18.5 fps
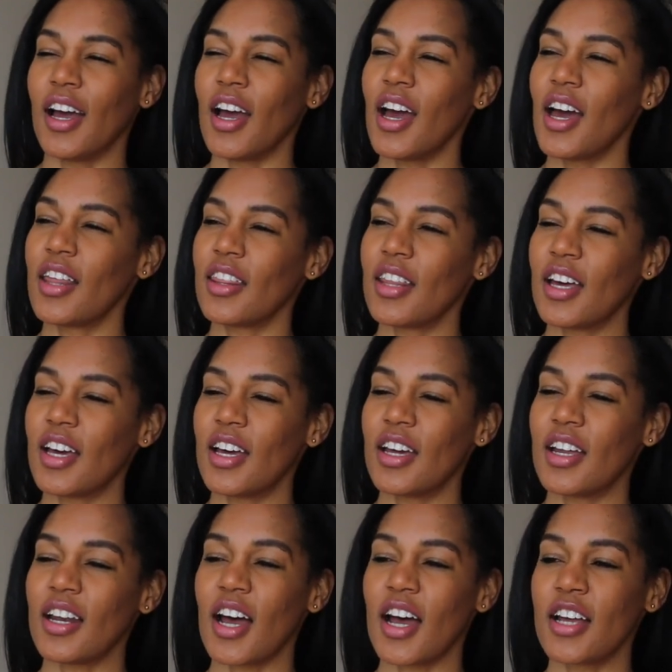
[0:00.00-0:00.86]
And
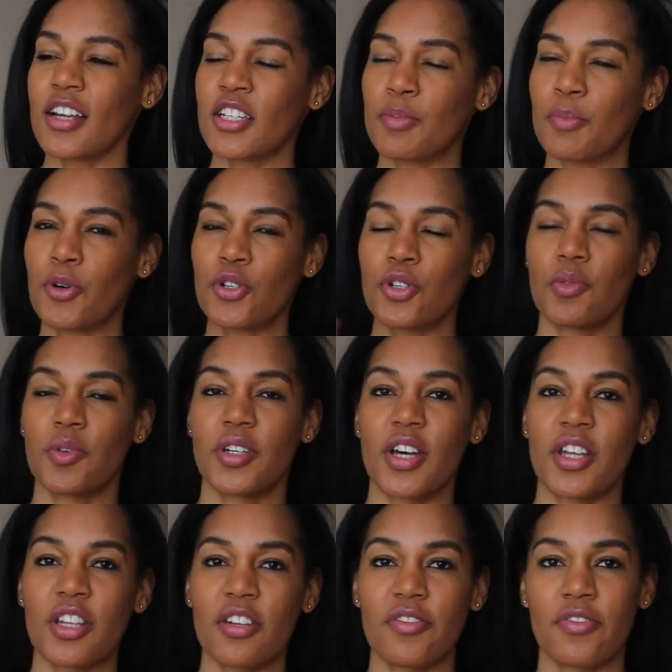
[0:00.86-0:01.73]
then I spoke to
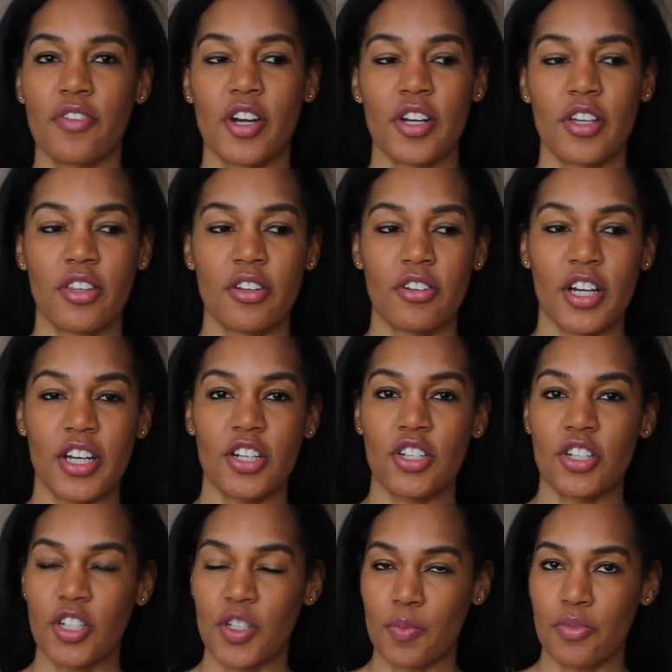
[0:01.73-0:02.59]
another friend and they're like,
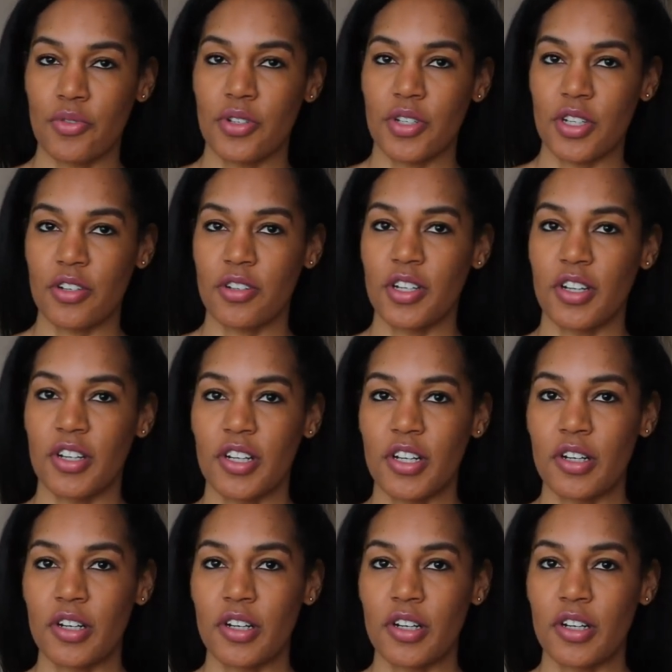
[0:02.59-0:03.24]
she's Brazilian.